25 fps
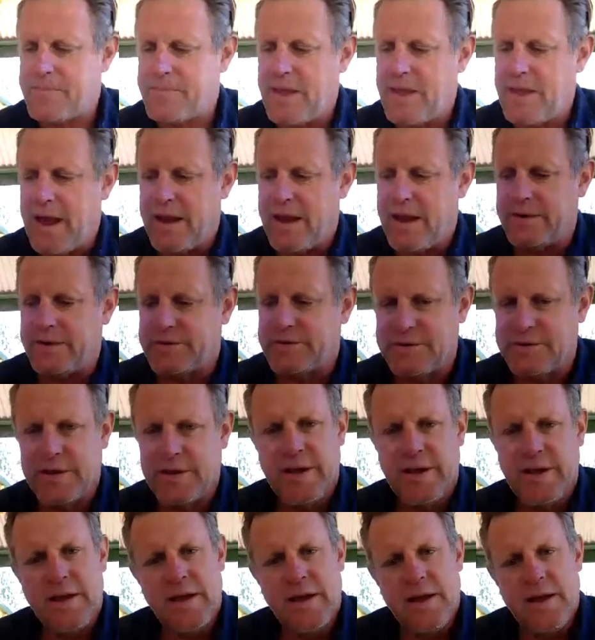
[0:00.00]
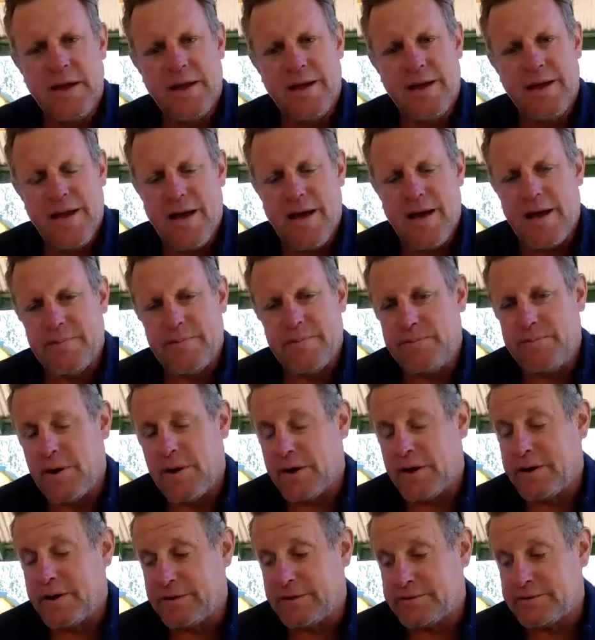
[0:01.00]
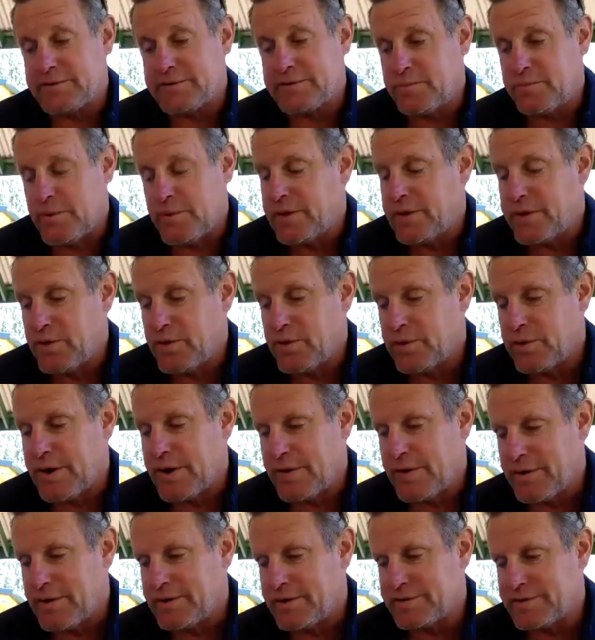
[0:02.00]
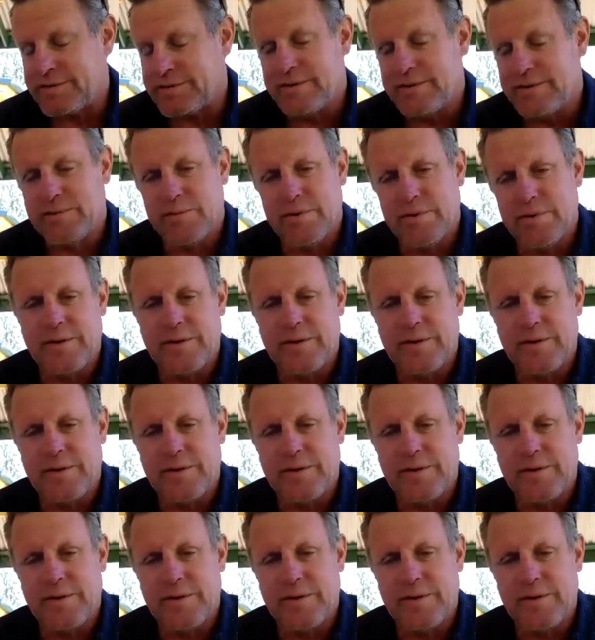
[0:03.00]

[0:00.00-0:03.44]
And I guess one of your areas that